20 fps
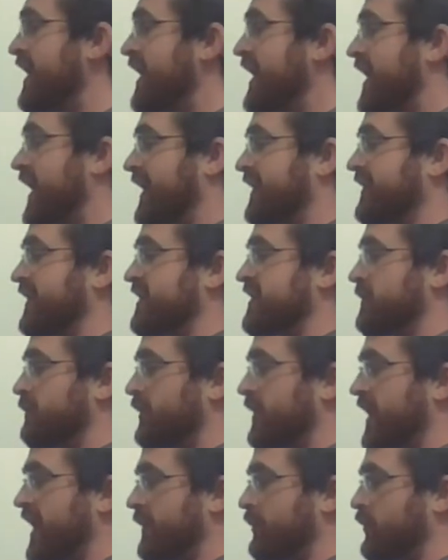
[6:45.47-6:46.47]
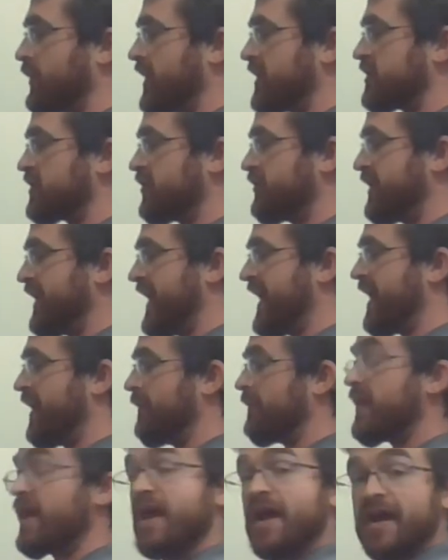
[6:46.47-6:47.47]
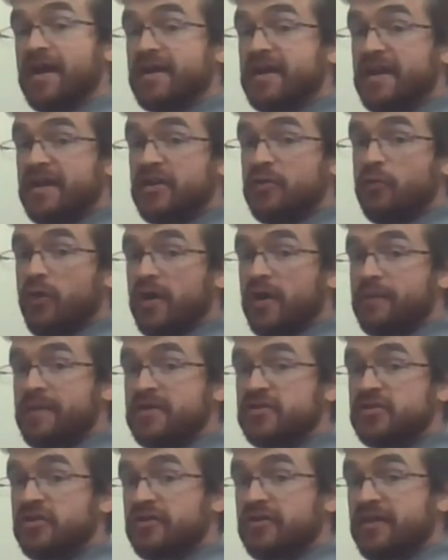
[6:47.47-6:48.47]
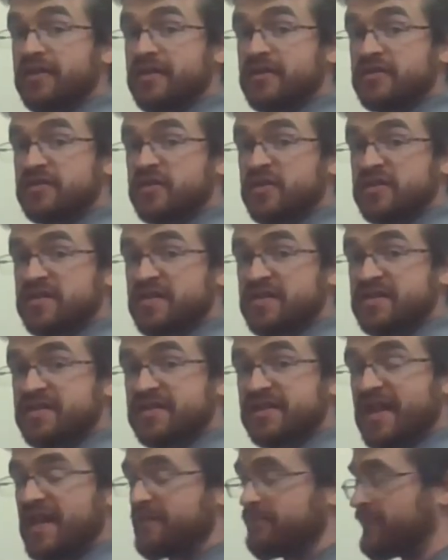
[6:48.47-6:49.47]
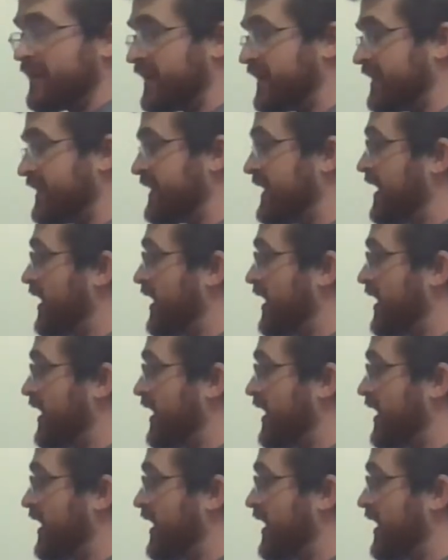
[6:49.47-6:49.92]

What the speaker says: And let's apply pressure now. Again, you want to make sure that there's just a slight bend in the